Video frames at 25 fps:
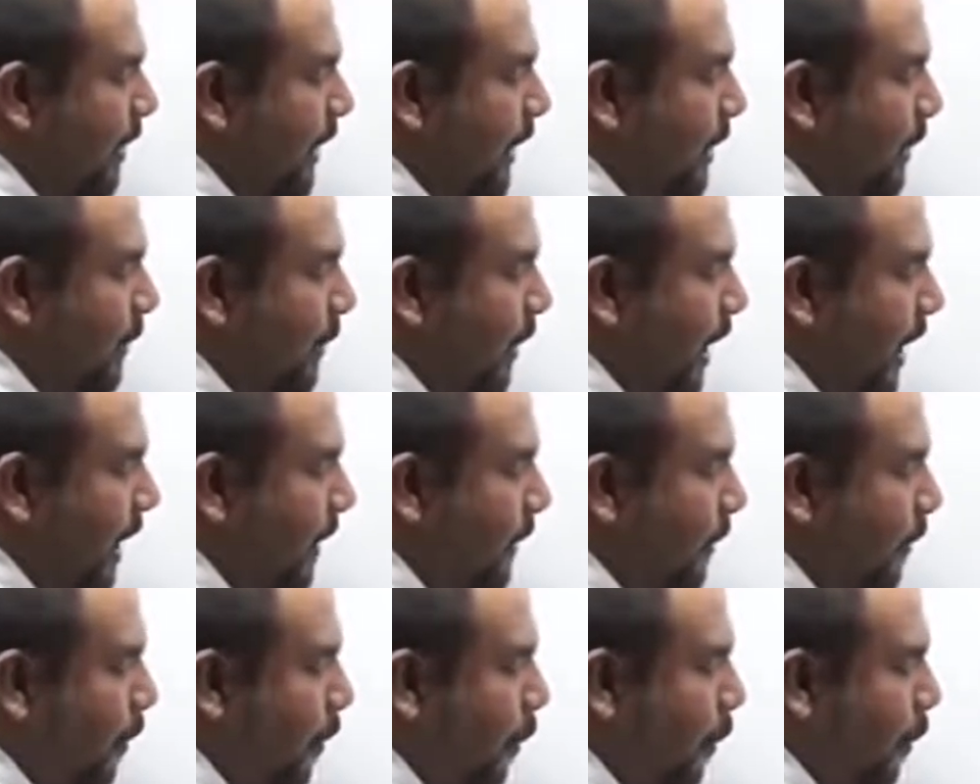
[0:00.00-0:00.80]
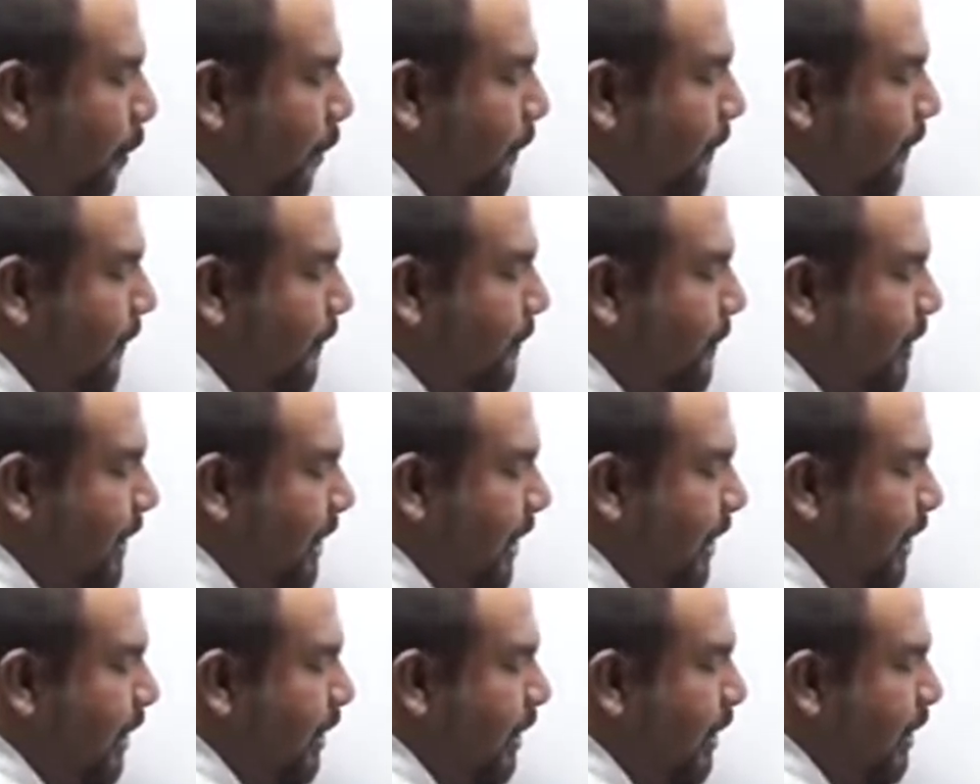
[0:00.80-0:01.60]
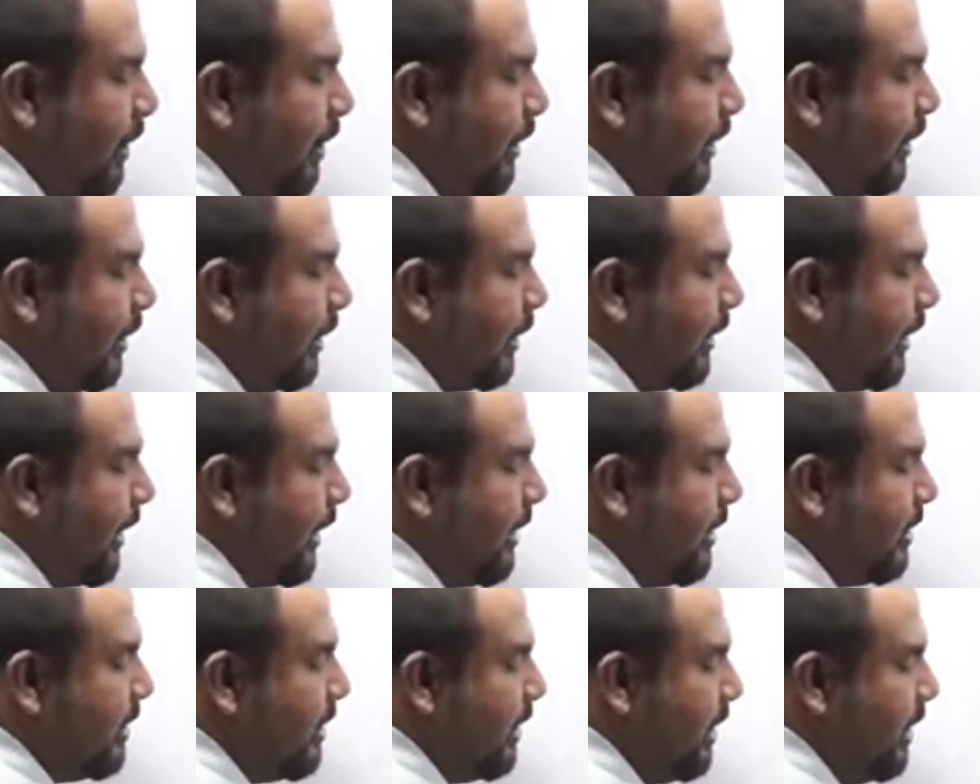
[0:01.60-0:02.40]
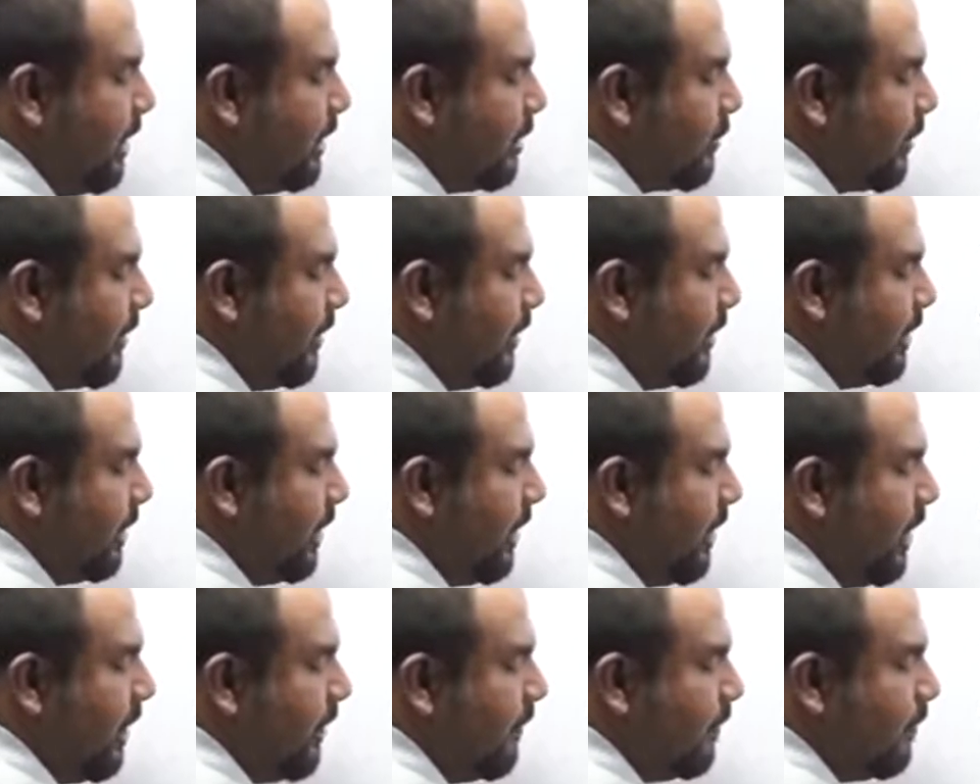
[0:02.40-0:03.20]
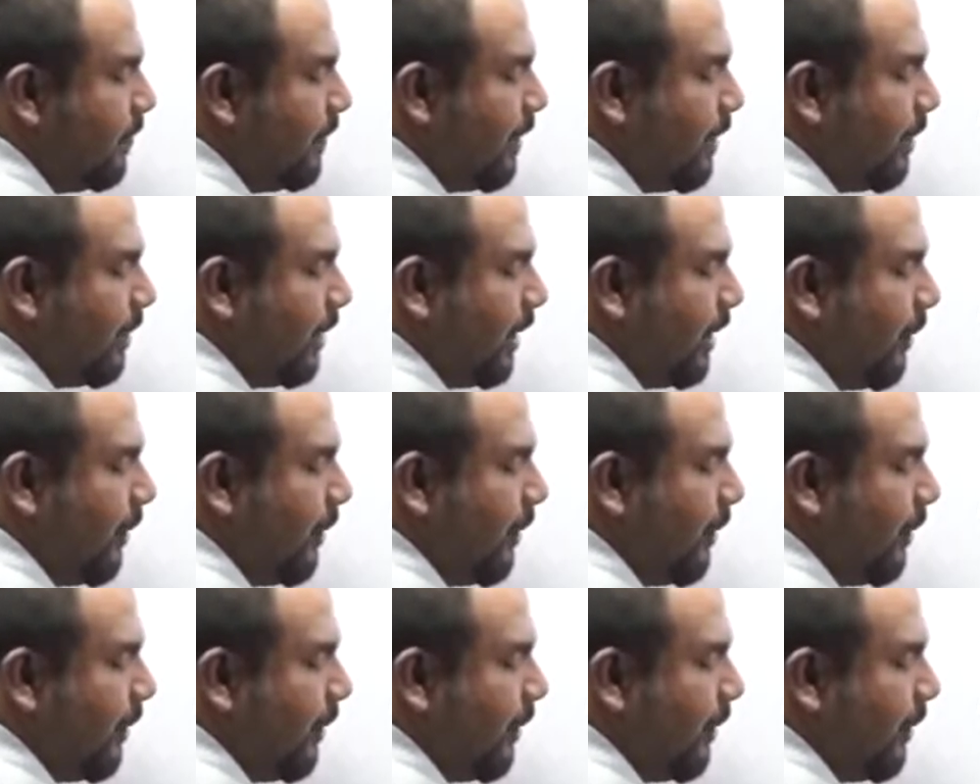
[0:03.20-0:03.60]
then you have O15, then T20,